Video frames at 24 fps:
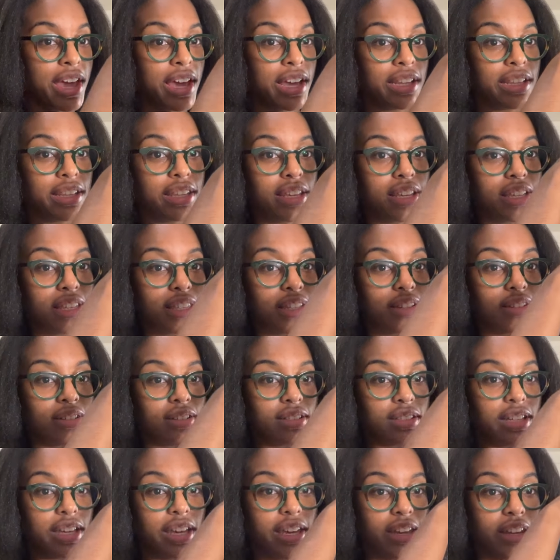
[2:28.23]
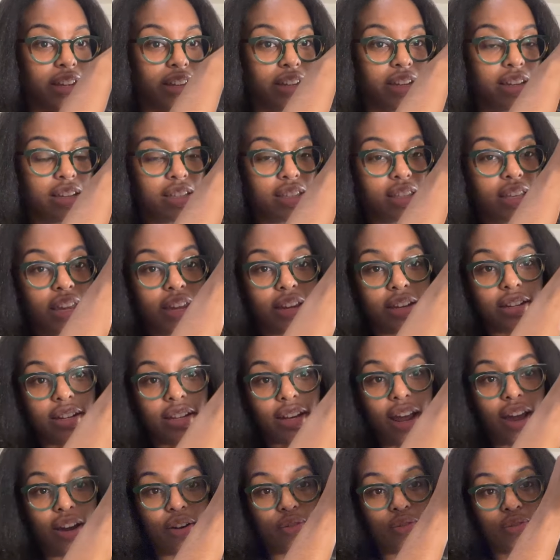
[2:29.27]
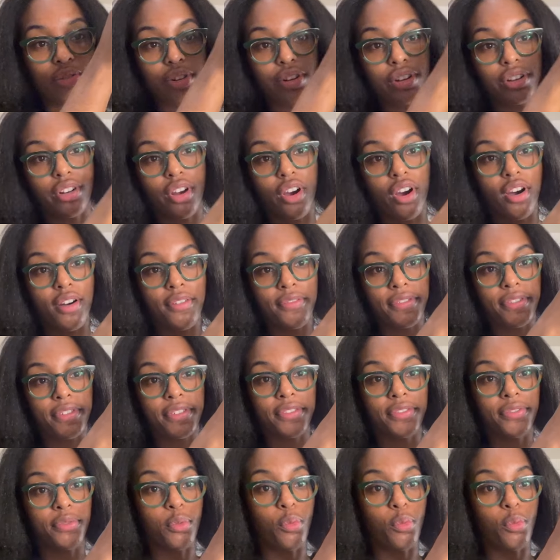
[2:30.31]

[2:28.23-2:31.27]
This curly hair is hair that I ordered off of